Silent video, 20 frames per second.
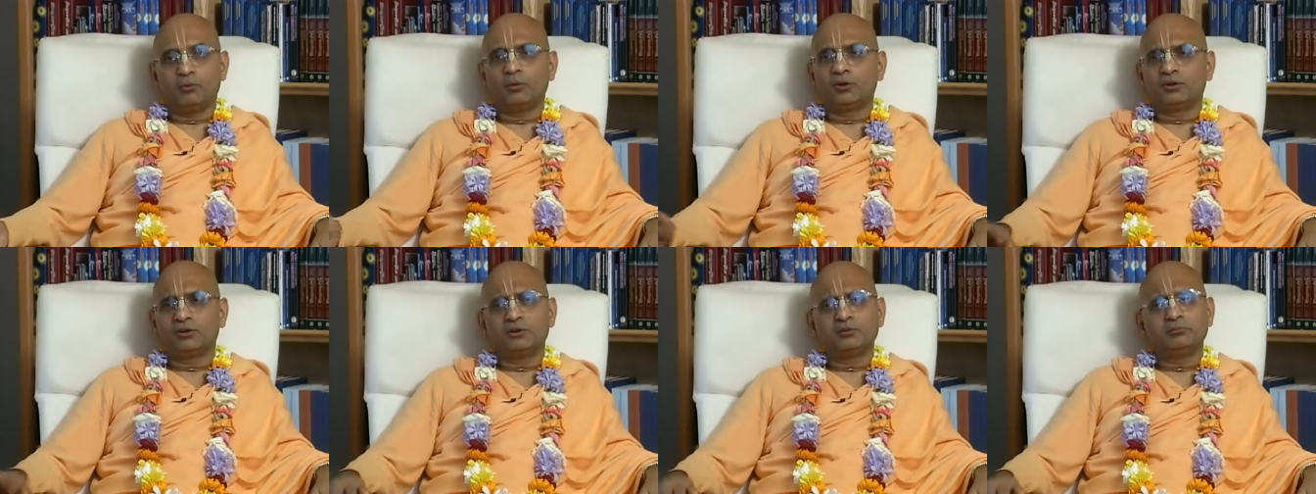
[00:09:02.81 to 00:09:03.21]

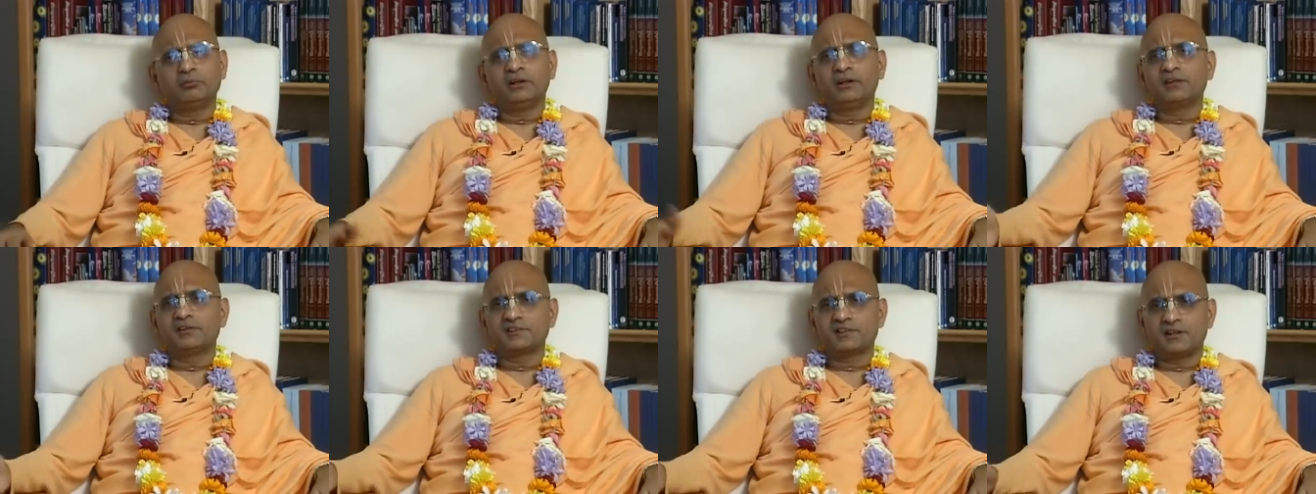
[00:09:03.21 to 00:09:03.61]
one of the
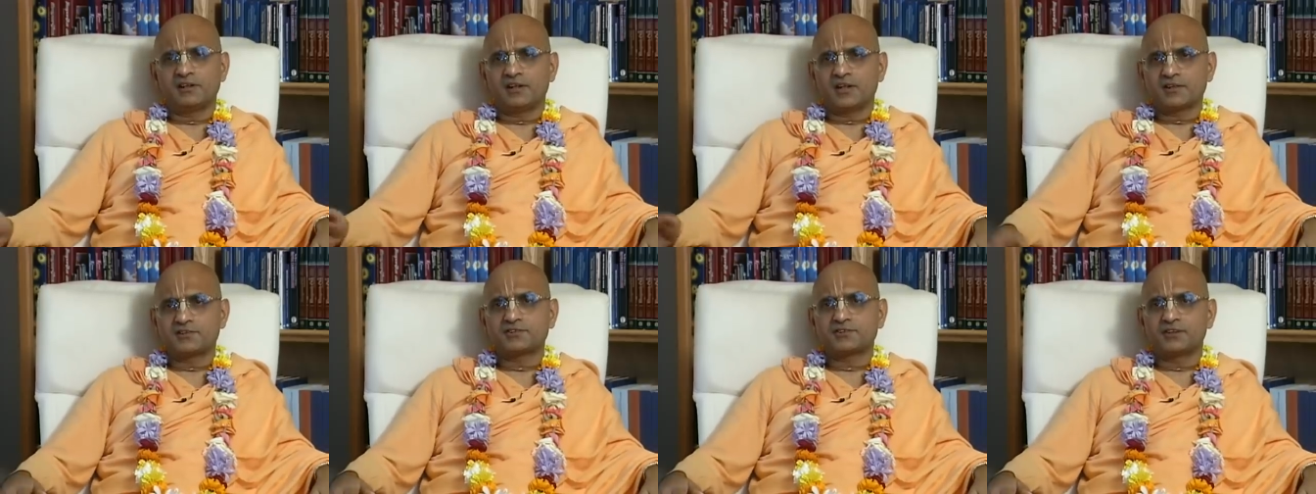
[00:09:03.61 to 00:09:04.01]
biggest
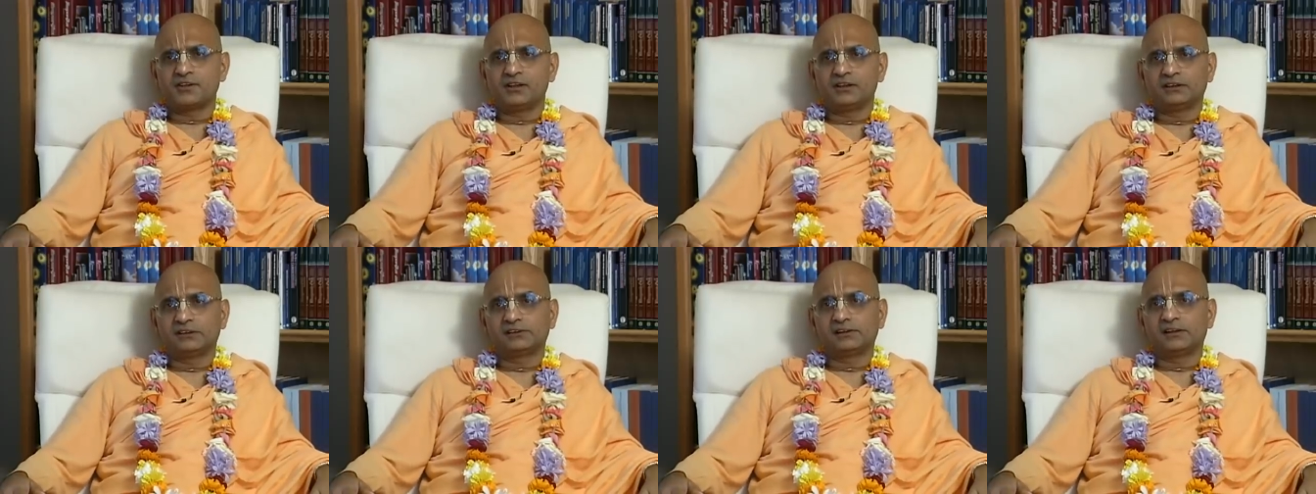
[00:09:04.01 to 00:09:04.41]

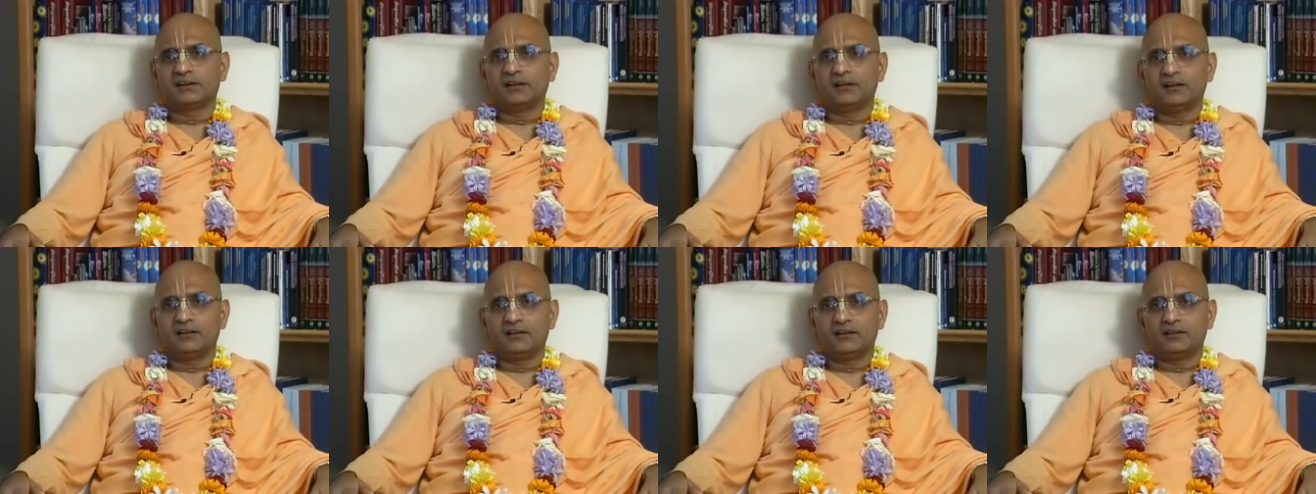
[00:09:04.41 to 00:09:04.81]
industrialists in
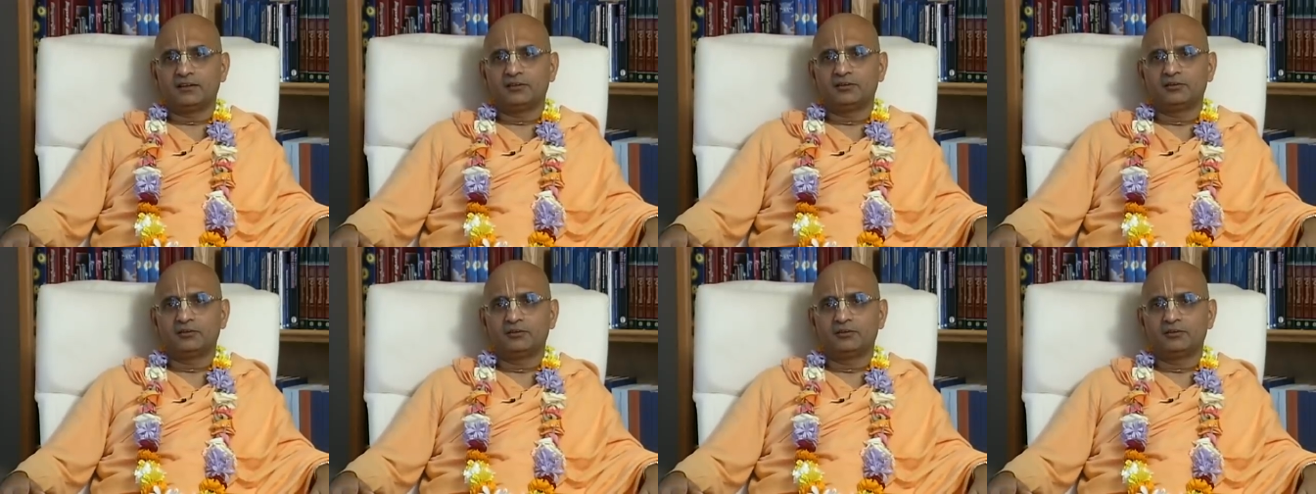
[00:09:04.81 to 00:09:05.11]
India.